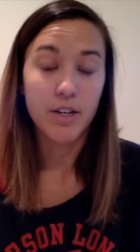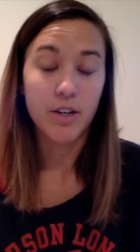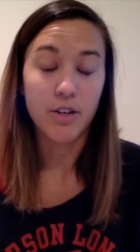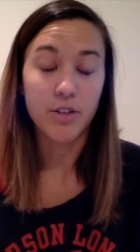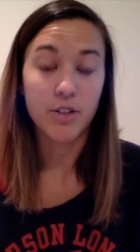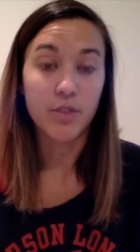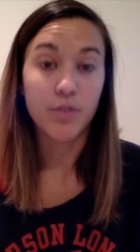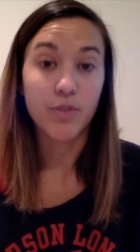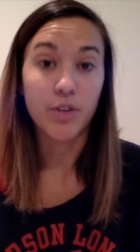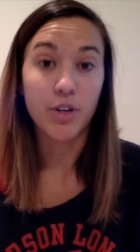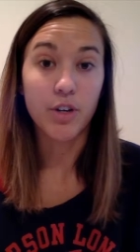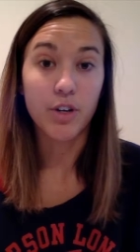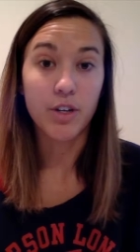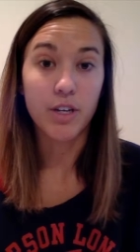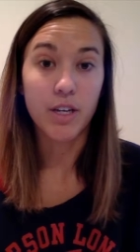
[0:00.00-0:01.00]
just
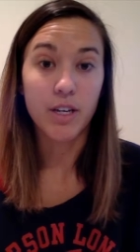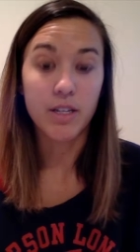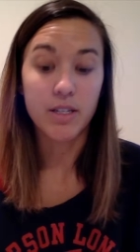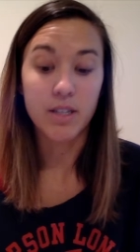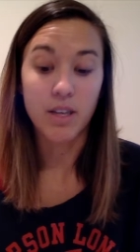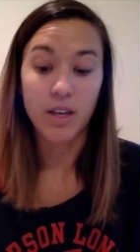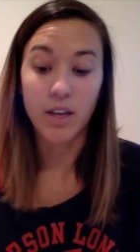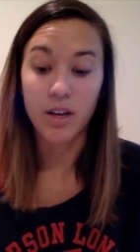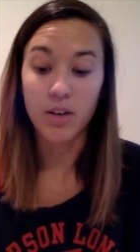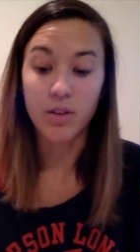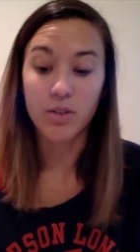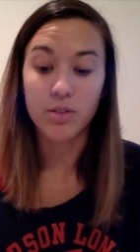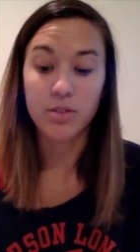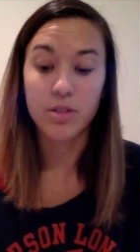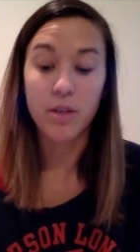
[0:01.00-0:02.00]
for kicks and
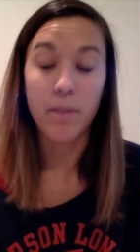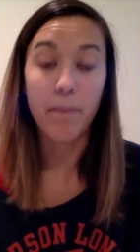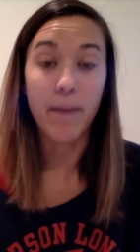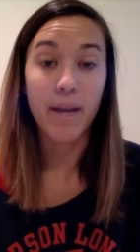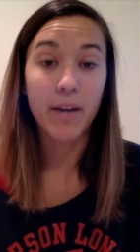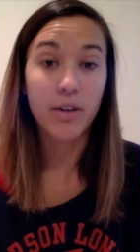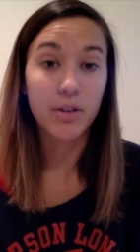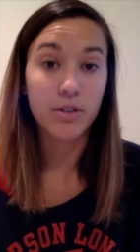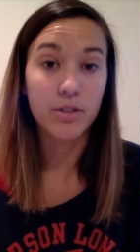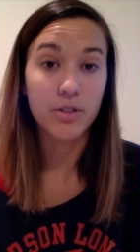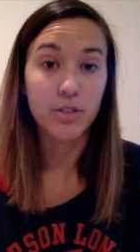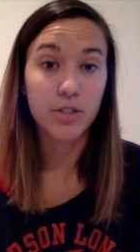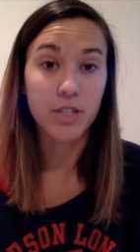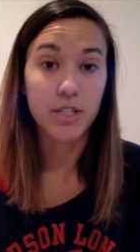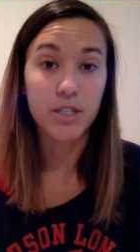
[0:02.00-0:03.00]
giggles, and
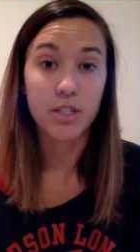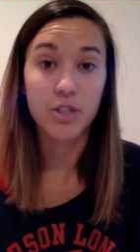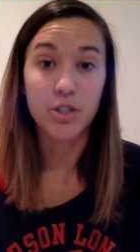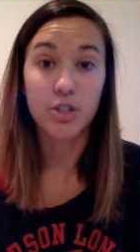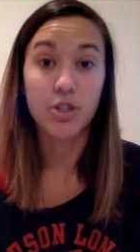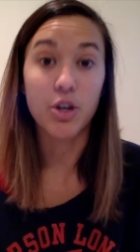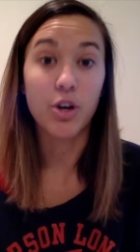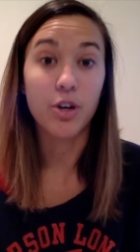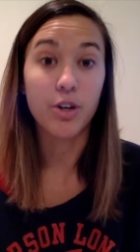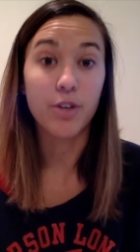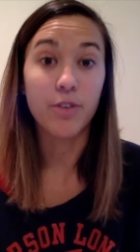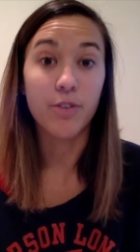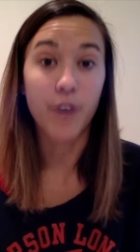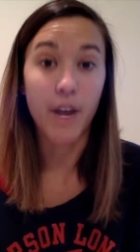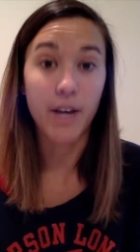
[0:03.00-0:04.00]
micronutrients are just all your
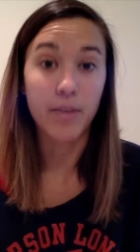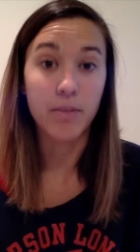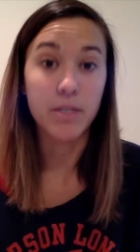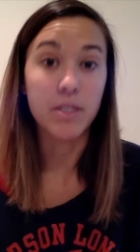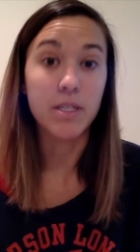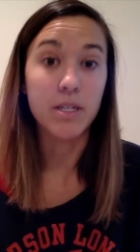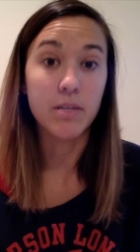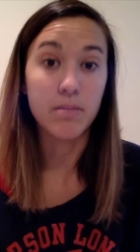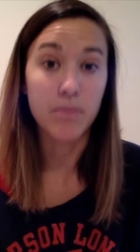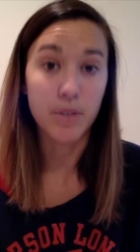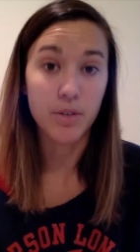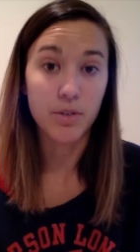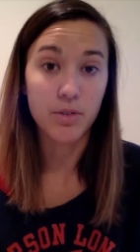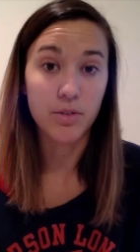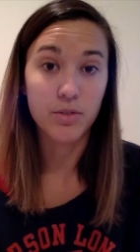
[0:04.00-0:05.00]
vitamins and
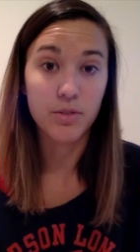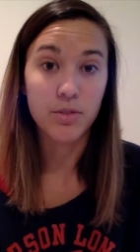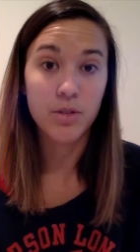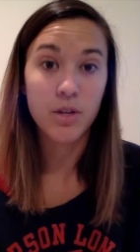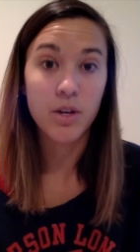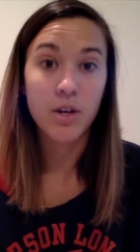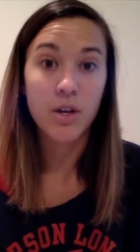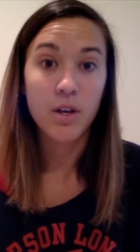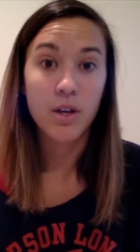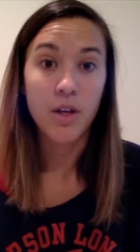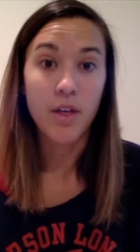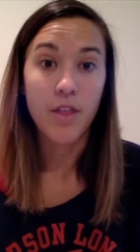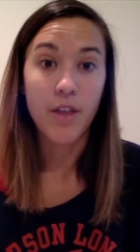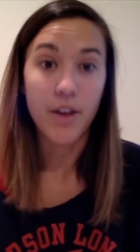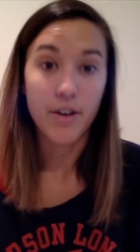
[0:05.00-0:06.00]
minerals
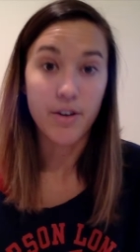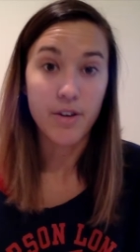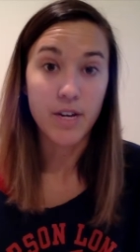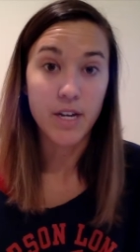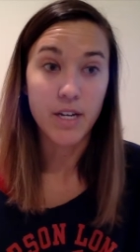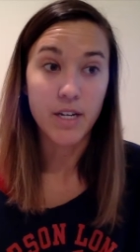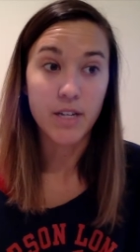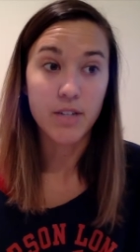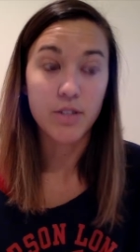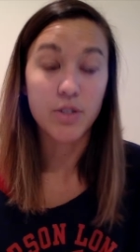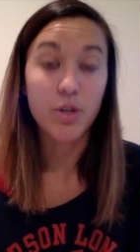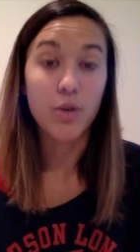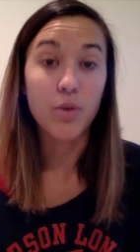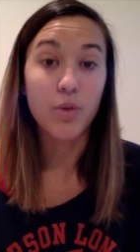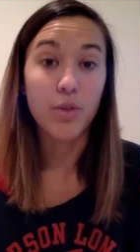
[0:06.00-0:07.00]
that are needed.
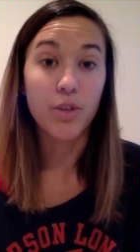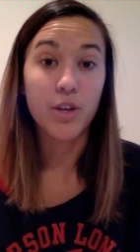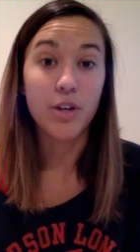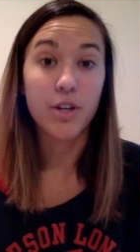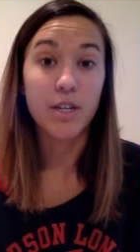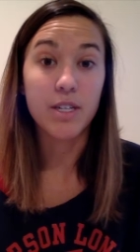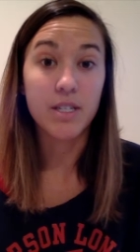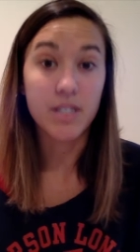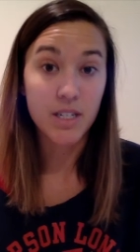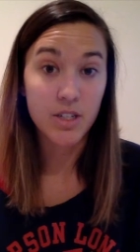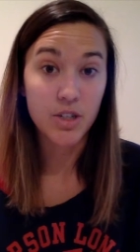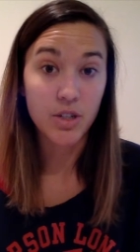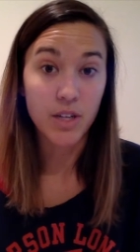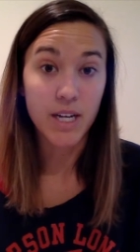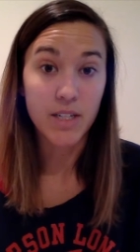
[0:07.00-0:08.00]
So they're
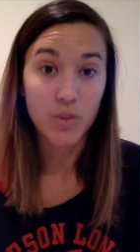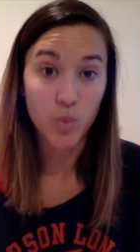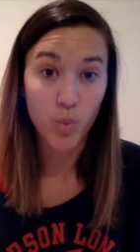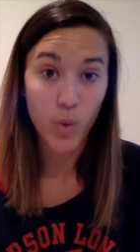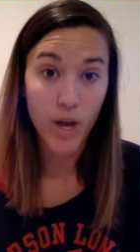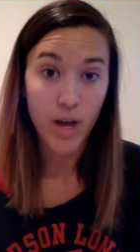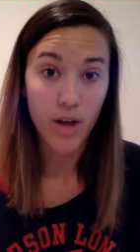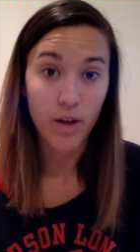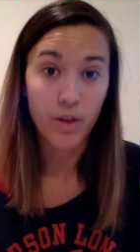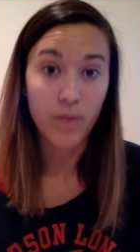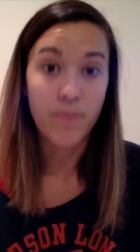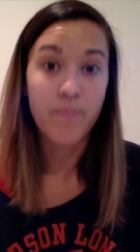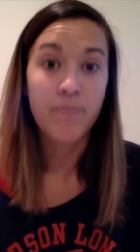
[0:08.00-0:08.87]
essential as well.